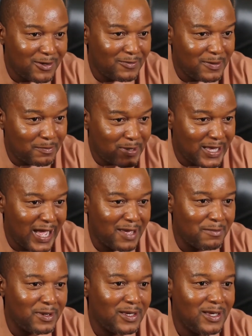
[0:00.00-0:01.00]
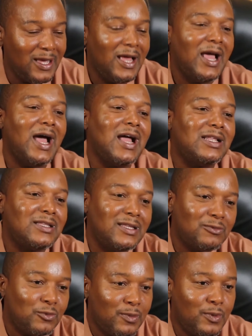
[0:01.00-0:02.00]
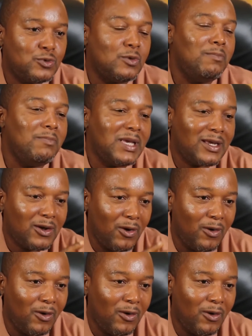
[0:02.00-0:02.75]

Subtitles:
of the PIB, and we're able to make